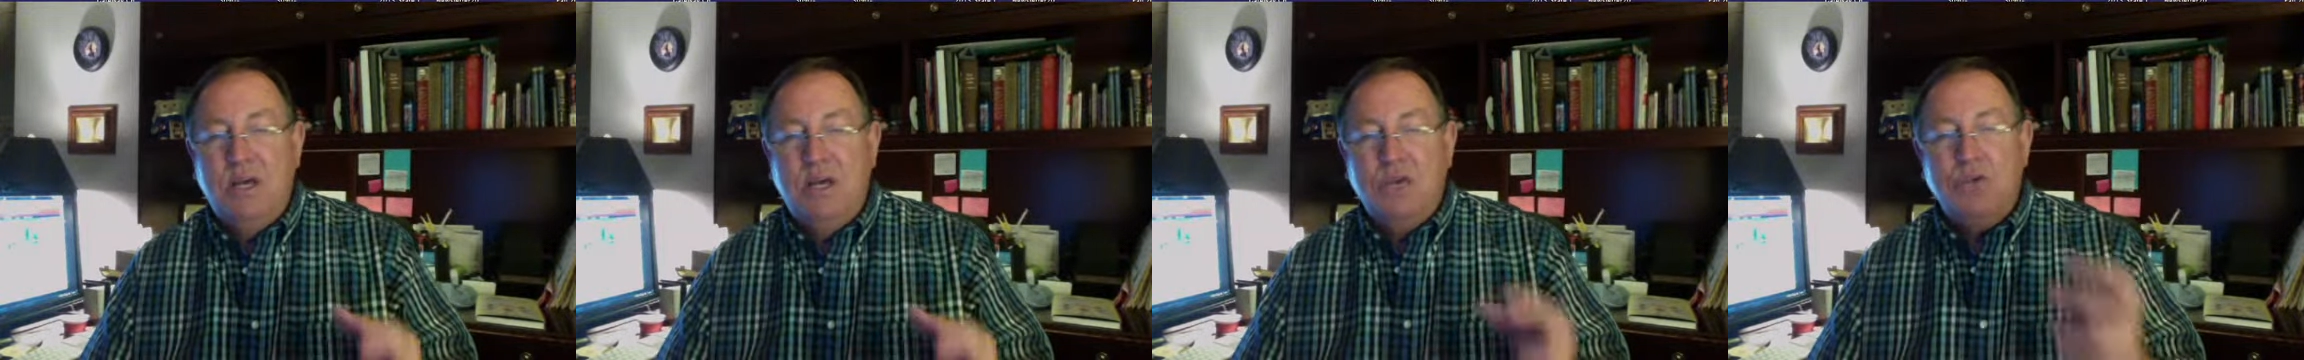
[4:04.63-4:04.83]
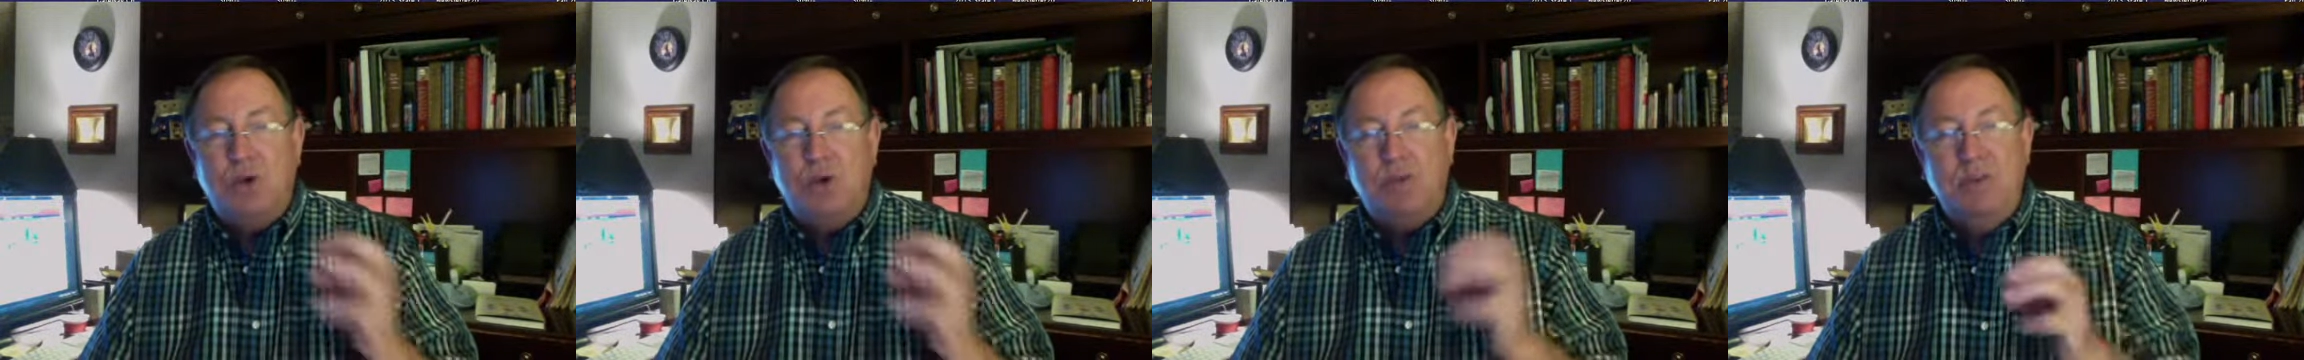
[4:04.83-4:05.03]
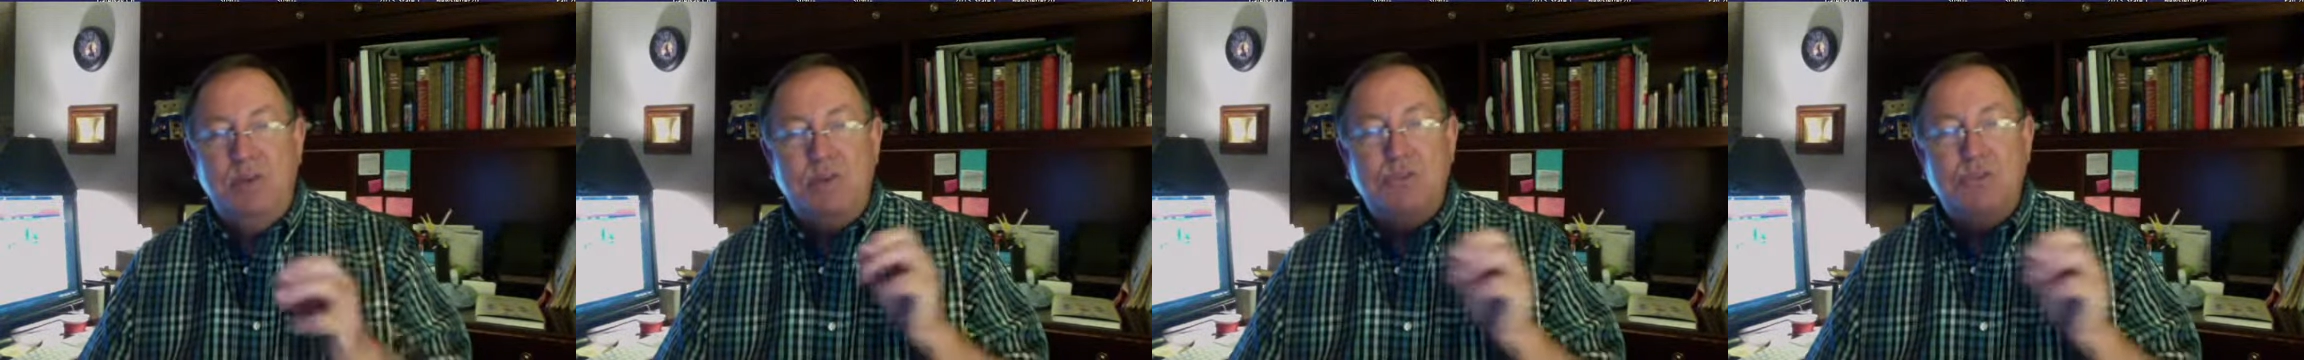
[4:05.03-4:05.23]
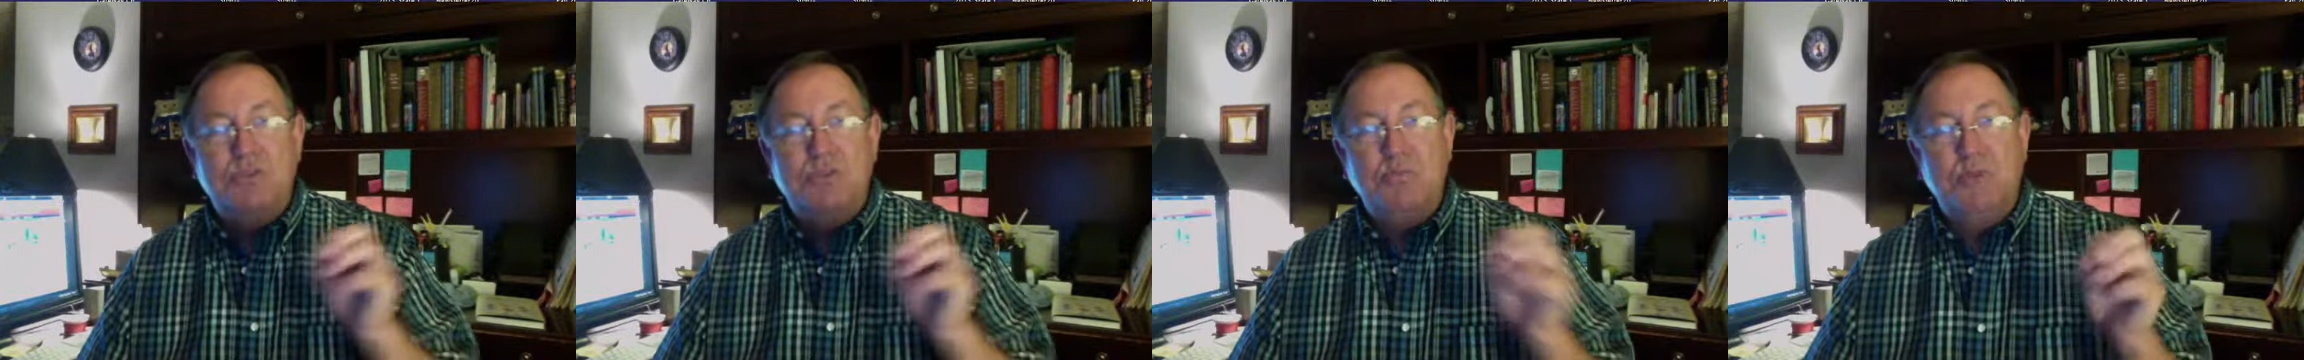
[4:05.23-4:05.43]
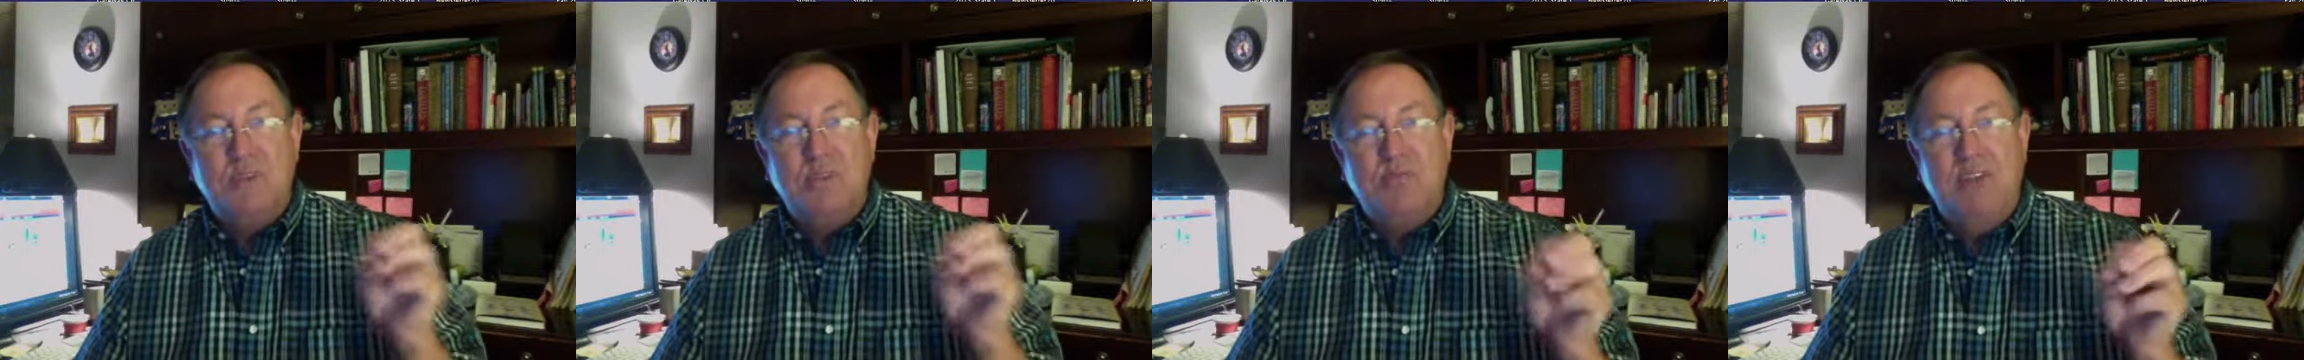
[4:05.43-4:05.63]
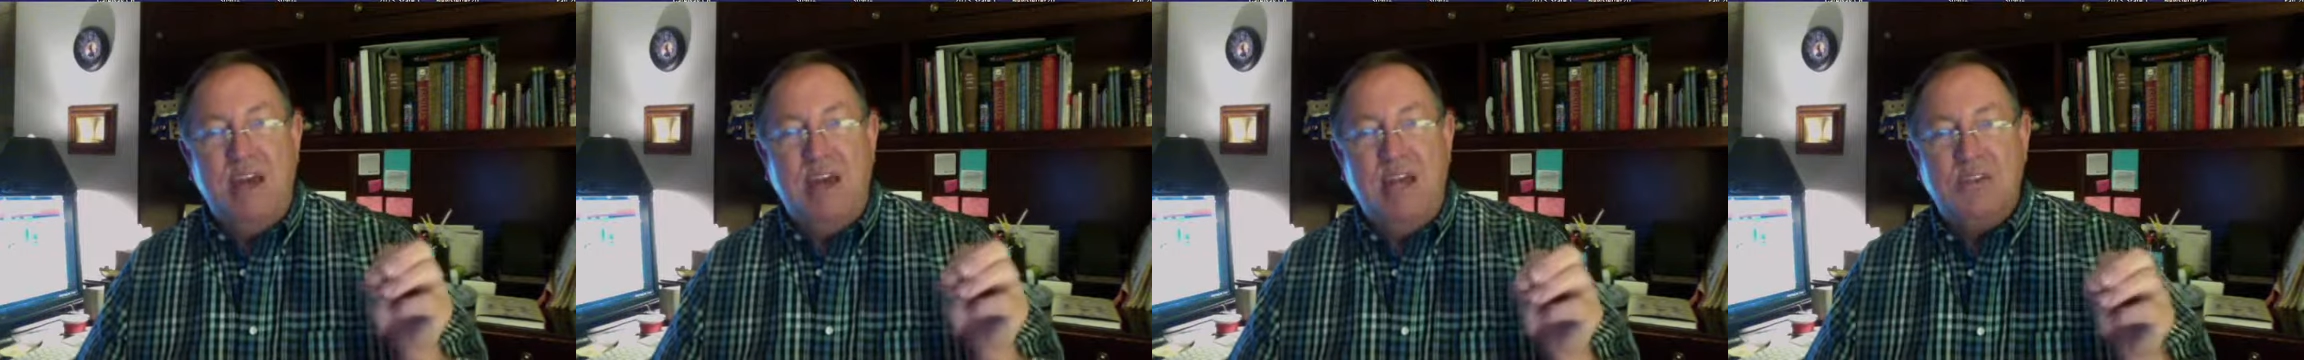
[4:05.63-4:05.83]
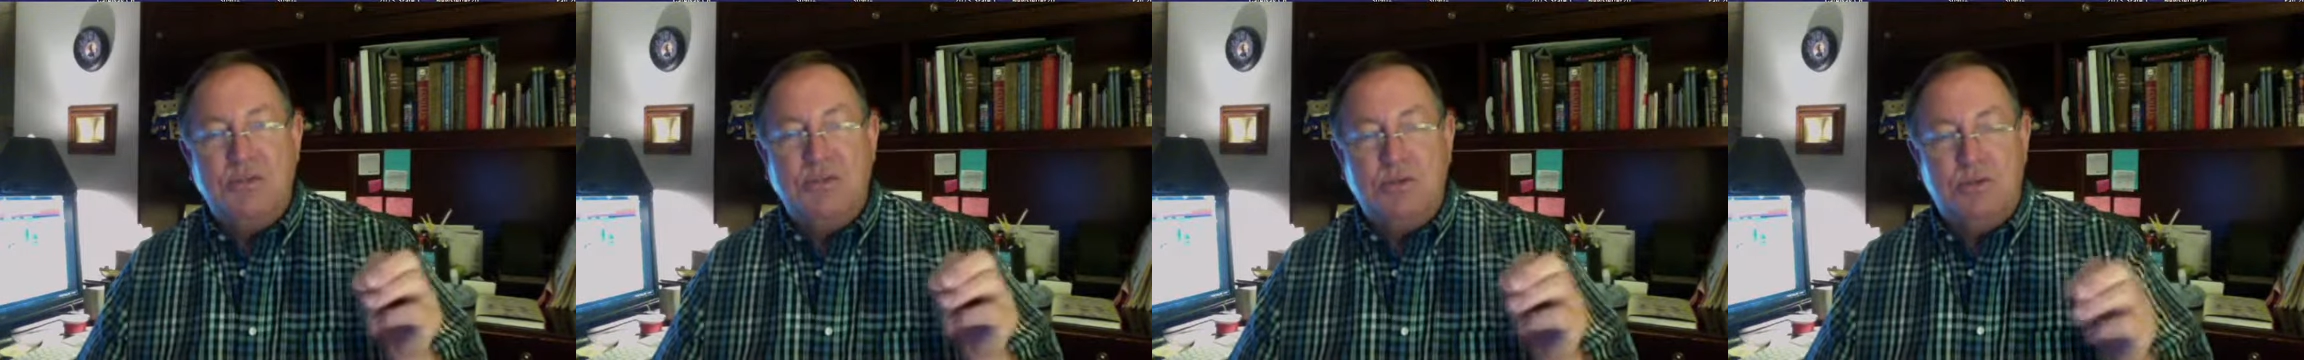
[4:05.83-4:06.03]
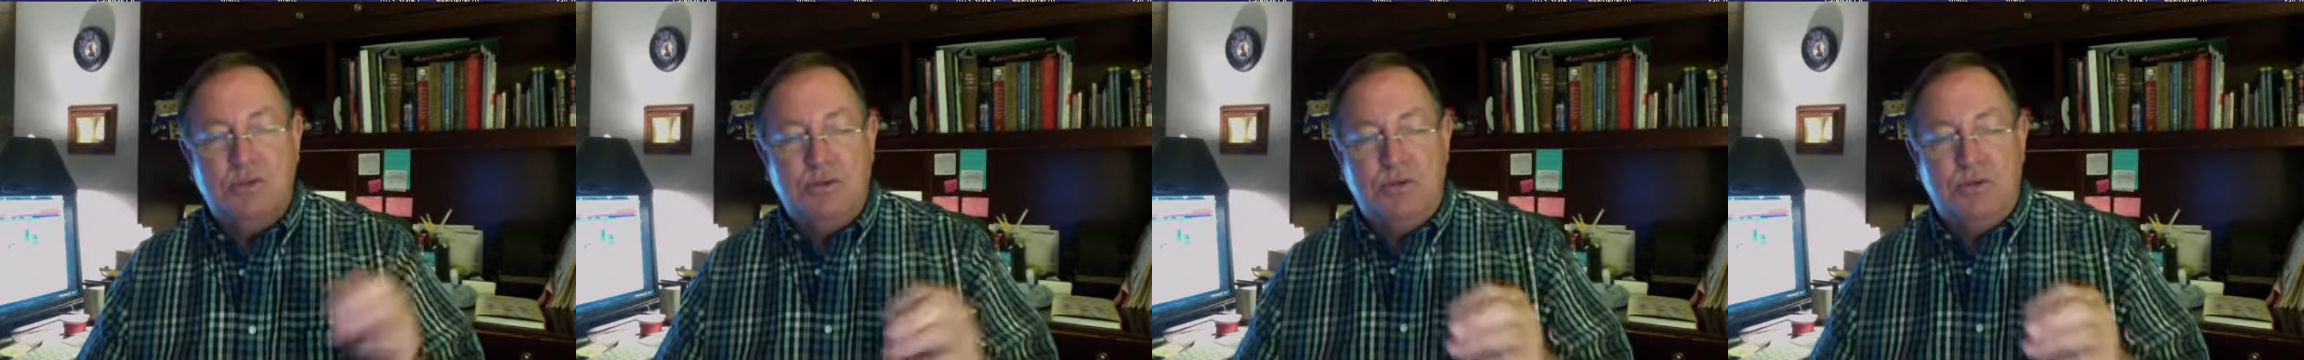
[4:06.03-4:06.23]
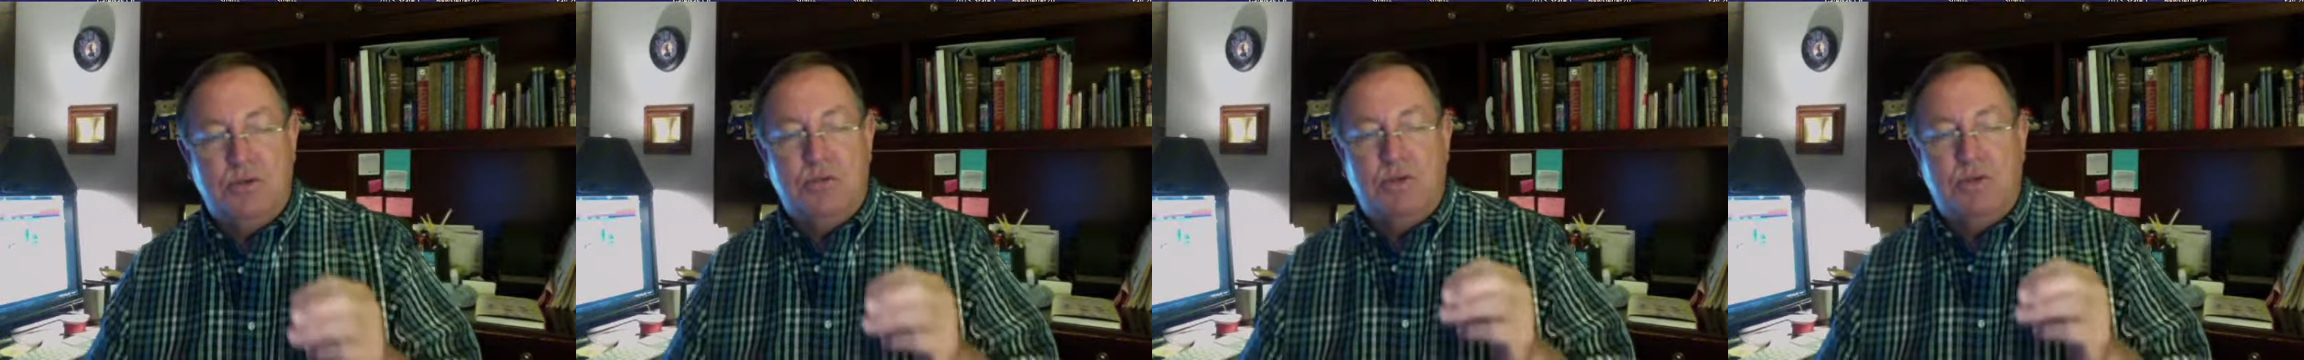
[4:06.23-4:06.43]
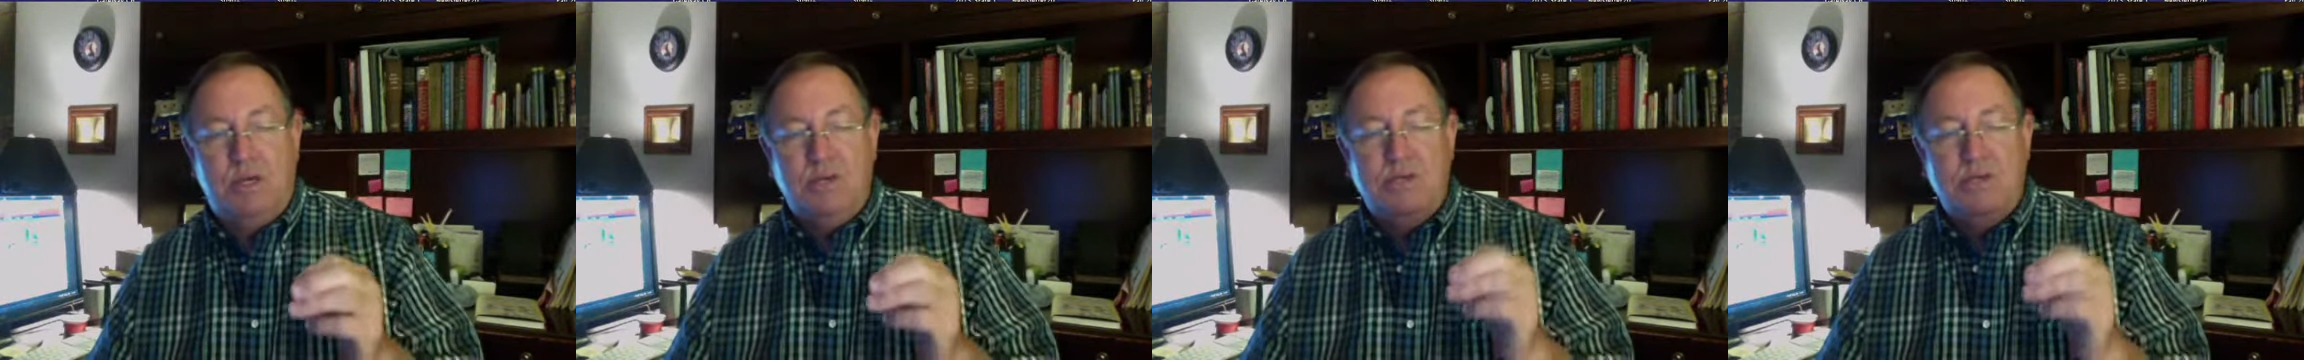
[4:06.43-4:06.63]
So I think there's some advantages
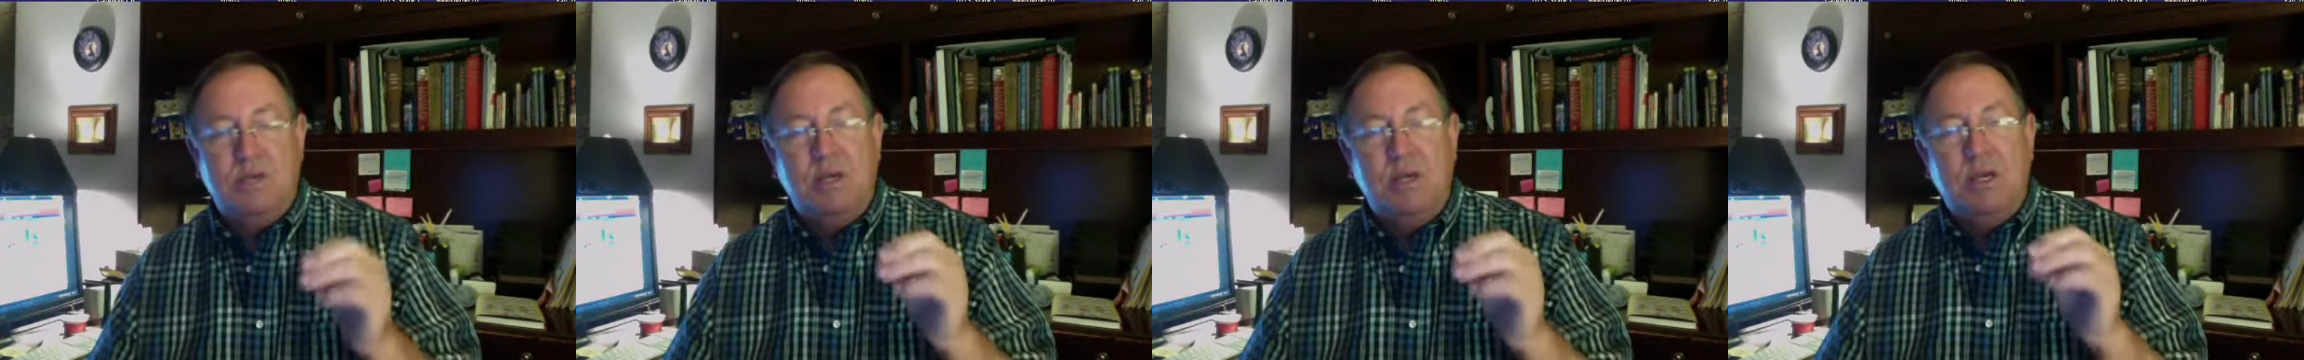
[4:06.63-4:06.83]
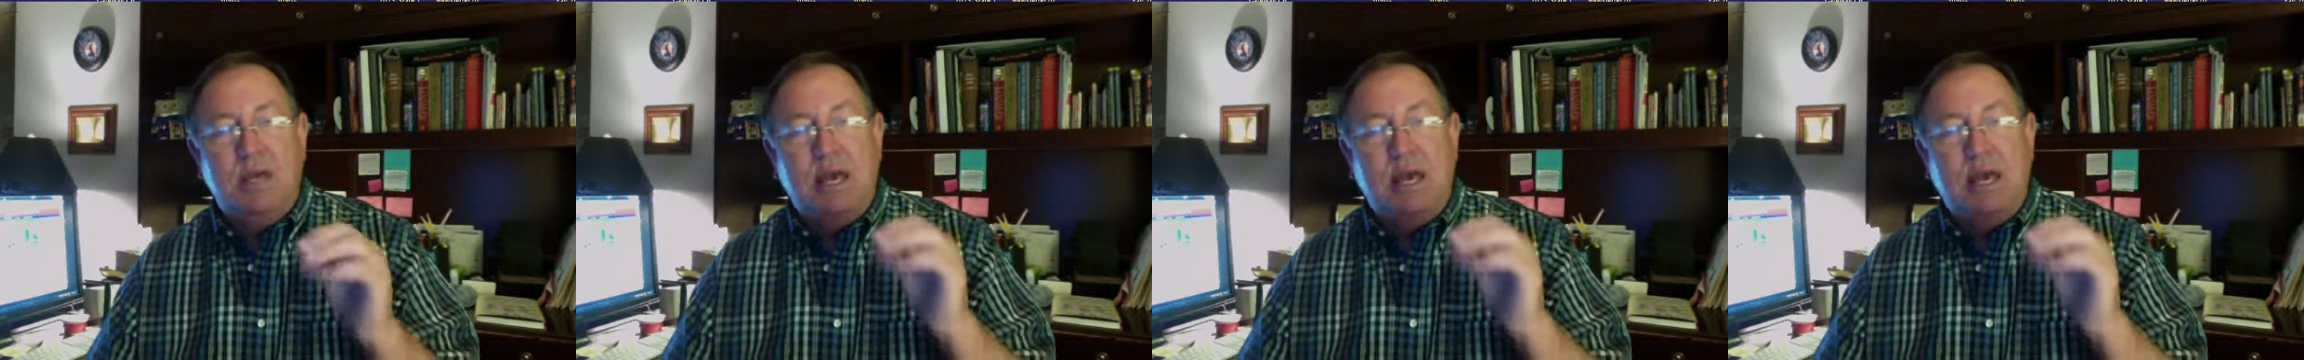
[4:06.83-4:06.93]
to this,